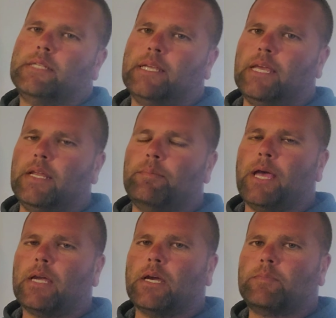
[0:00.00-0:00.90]
to get it
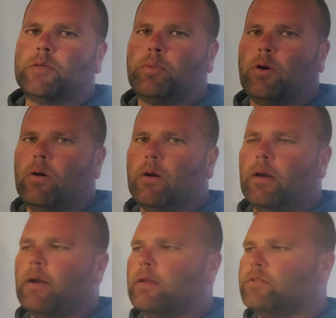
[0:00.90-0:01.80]
back up to
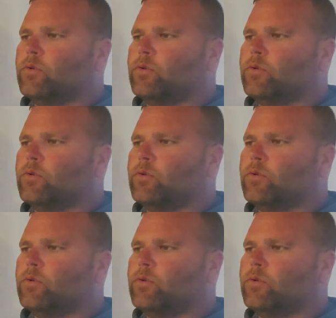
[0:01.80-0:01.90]
par